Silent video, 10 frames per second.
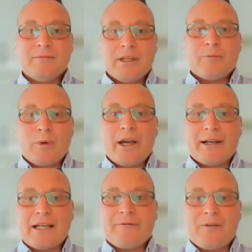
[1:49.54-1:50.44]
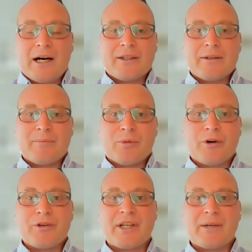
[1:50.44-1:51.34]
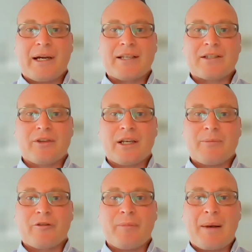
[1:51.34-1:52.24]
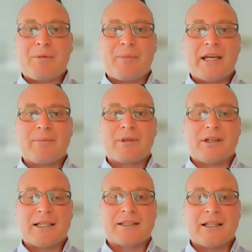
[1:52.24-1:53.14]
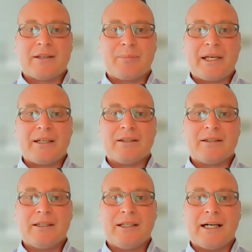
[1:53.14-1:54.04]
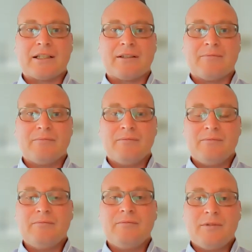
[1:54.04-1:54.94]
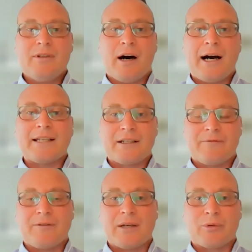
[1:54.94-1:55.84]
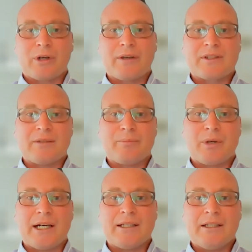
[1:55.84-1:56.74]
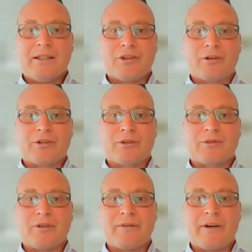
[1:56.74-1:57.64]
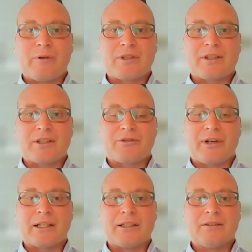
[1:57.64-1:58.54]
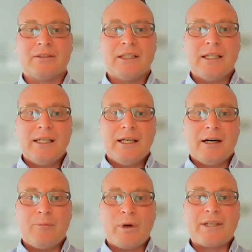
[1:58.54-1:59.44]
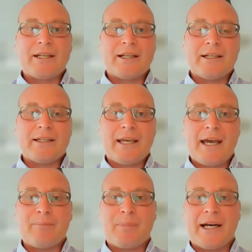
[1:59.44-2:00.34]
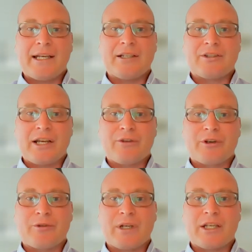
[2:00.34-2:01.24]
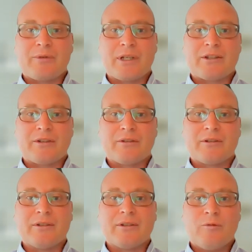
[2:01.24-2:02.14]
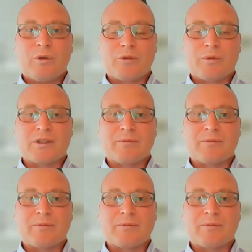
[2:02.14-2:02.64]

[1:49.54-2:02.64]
we identified the project based on the number of mapped pegmatites that had been identified previously by Geological Survey of Western Australia. We did a campaign in January 2022, which was